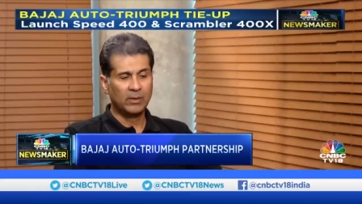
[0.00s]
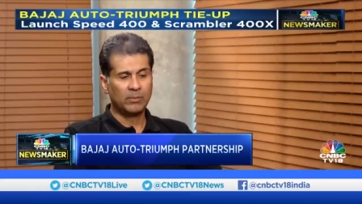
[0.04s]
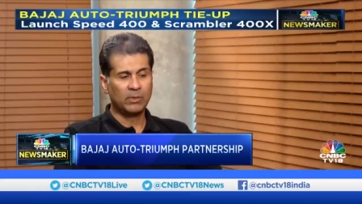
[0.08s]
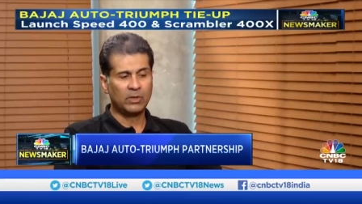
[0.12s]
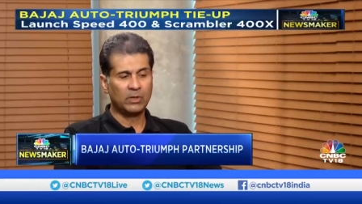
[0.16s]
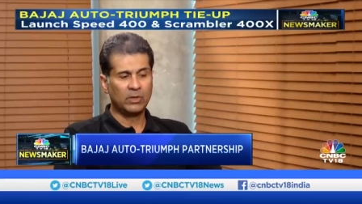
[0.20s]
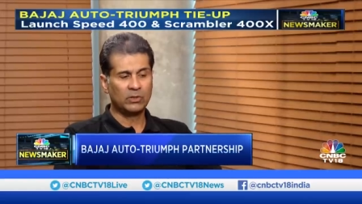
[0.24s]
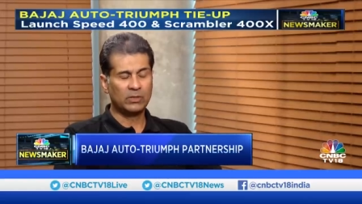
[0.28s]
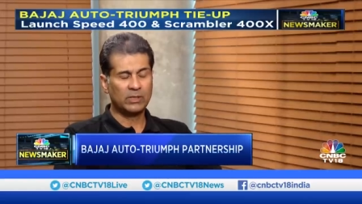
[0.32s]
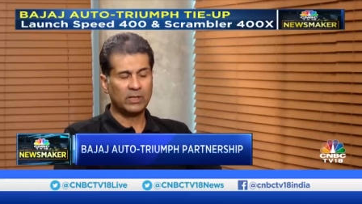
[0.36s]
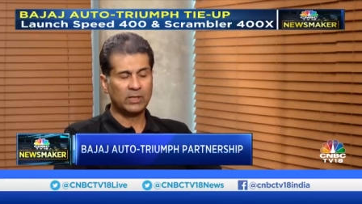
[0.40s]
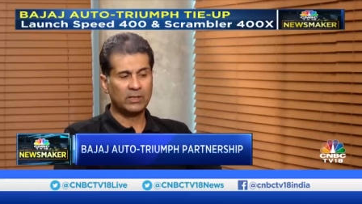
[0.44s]

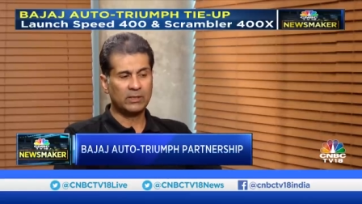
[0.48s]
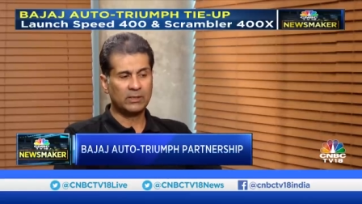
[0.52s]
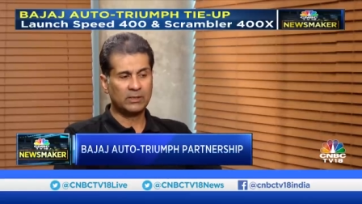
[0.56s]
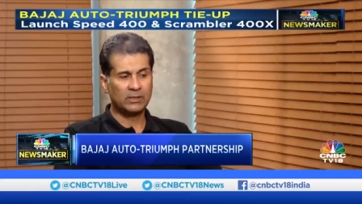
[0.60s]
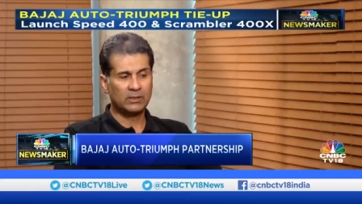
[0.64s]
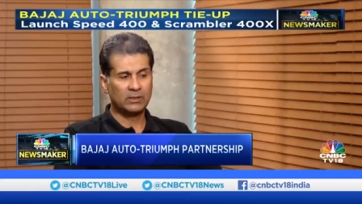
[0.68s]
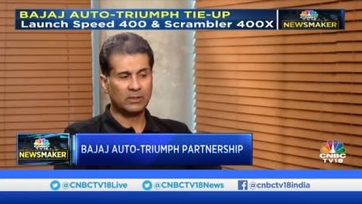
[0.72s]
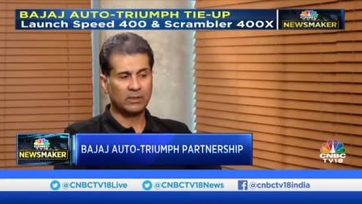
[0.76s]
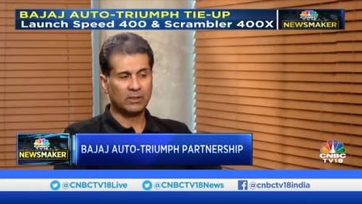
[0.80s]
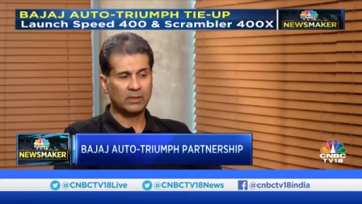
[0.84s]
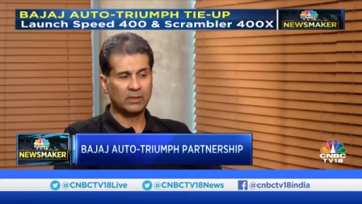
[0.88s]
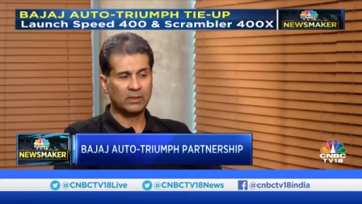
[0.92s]
because
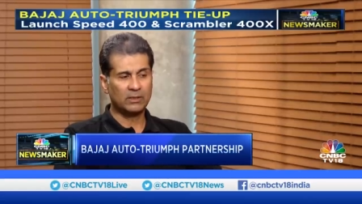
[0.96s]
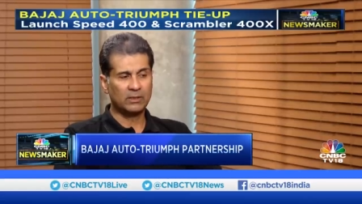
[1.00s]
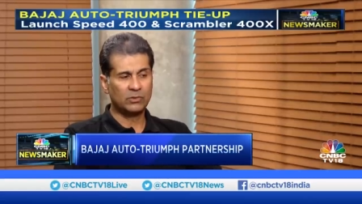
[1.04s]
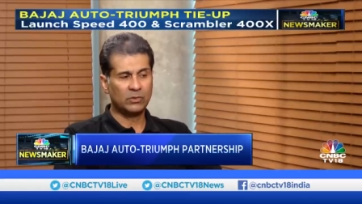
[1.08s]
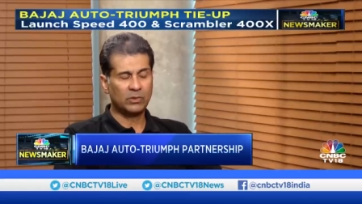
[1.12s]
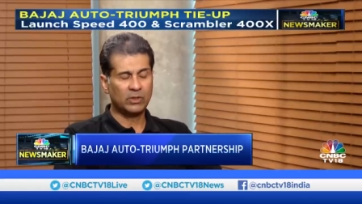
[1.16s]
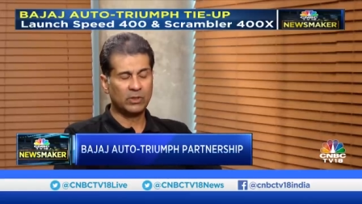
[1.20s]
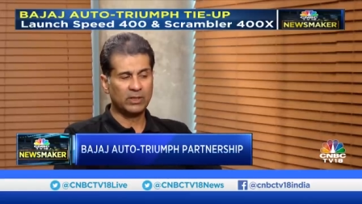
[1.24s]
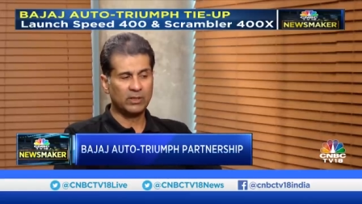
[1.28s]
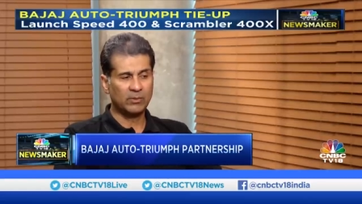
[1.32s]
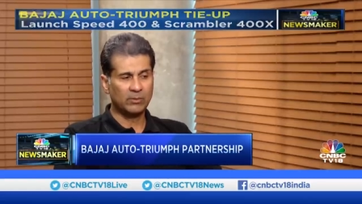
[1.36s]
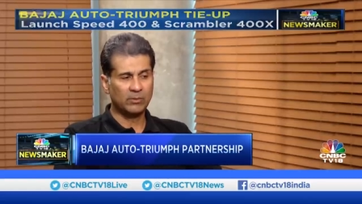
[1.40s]
as, uh, as
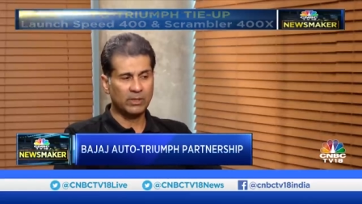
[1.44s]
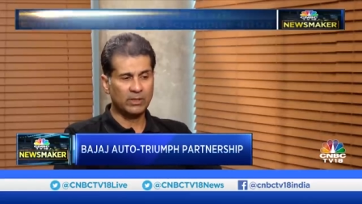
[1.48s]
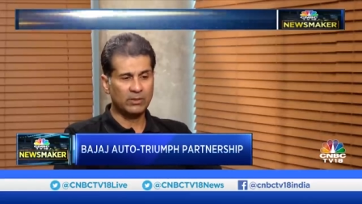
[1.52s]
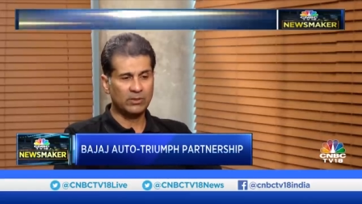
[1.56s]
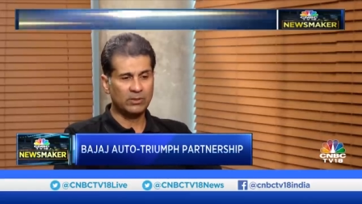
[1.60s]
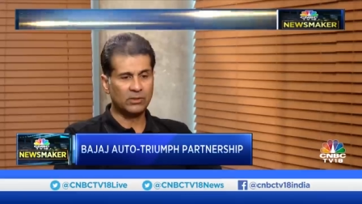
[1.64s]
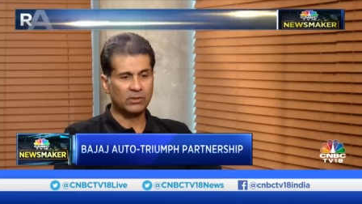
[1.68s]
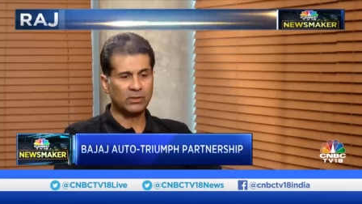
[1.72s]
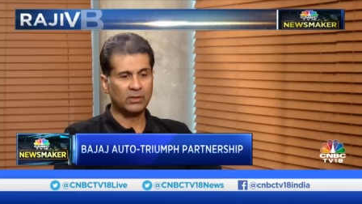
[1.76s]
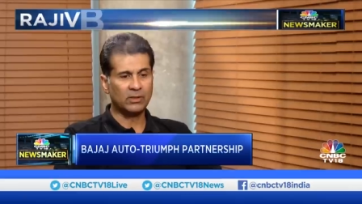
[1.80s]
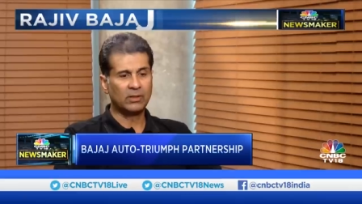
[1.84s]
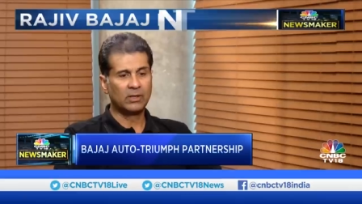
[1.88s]
you can
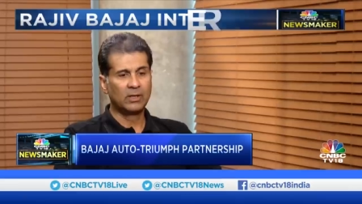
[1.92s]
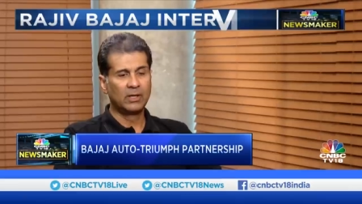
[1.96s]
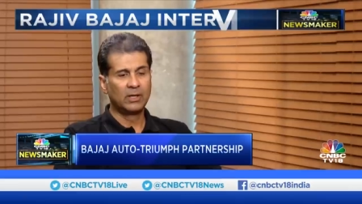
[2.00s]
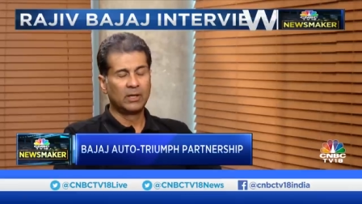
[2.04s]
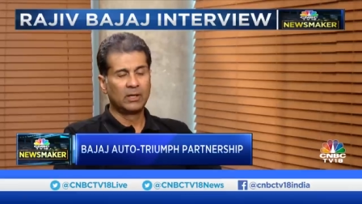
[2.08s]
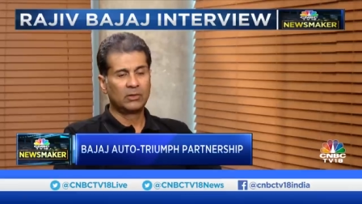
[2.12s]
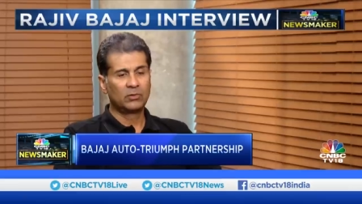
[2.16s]
imagine,